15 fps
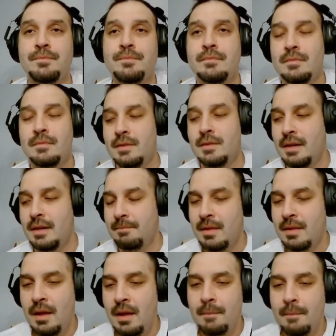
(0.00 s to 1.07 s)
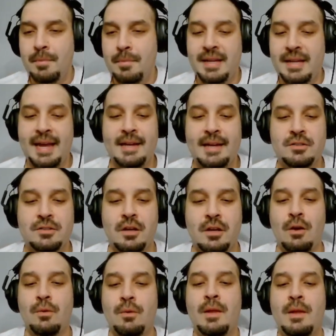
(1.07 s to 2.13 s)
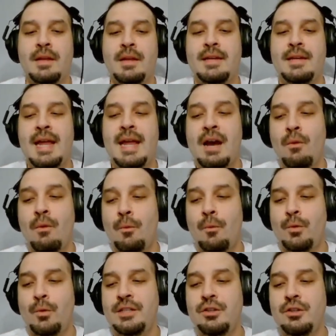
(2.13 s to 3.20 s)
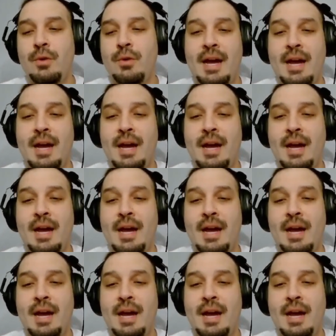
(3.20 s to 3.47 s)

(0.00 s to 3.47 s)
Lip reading: Yeah. But yeah, so now we do have to